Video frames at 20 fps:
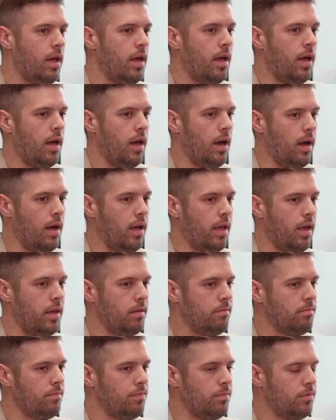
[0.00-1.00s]

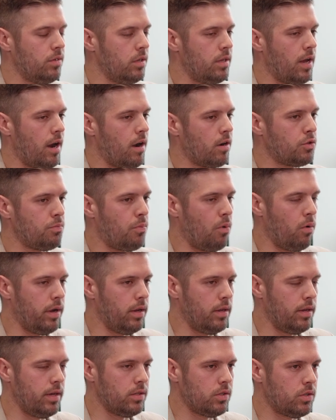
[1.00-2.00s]
And to Derek's
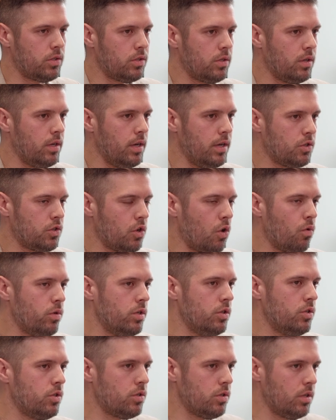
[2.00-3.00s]
point, it's
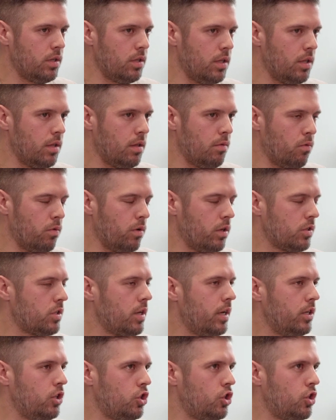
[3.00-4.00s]
always, real
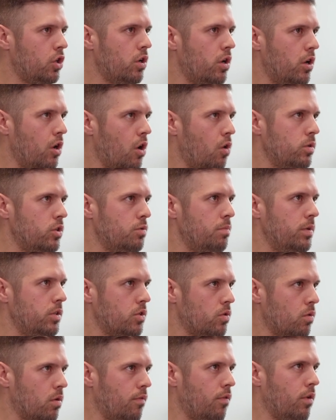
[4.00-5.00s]
estate should and always be
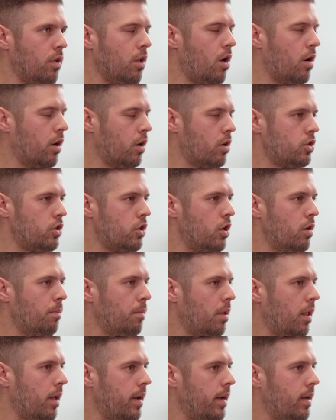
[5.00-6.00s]
sort of a longer term
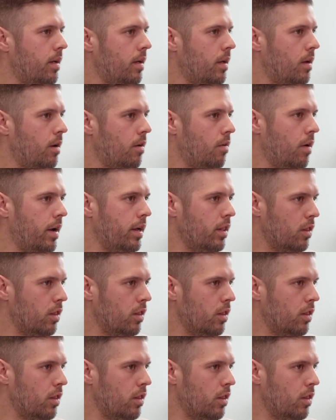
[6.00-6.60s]
play, right?